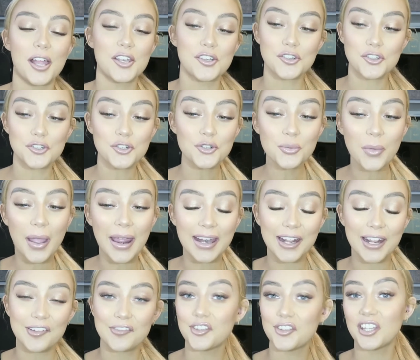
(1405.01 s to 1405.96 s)
too wet
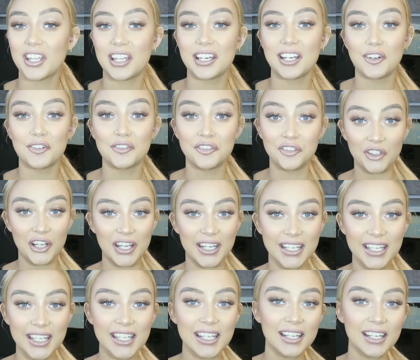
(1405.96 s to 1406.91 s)
if you can avoid
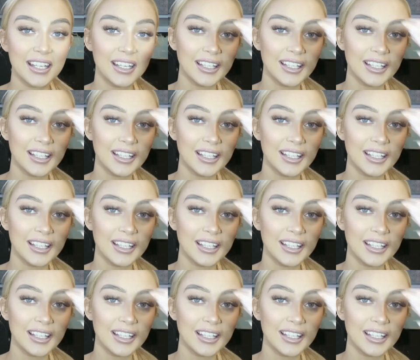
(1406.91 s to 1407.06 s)
it.